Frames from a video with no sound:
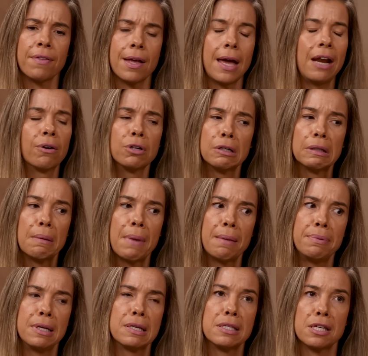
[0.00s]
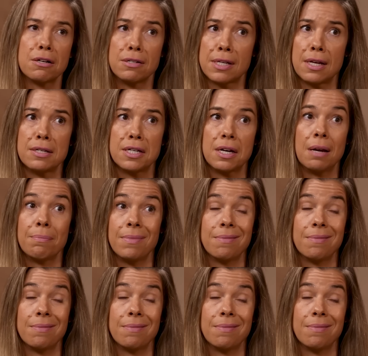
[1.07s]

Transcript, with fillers: If that, I don't know, that might be considered sedentary.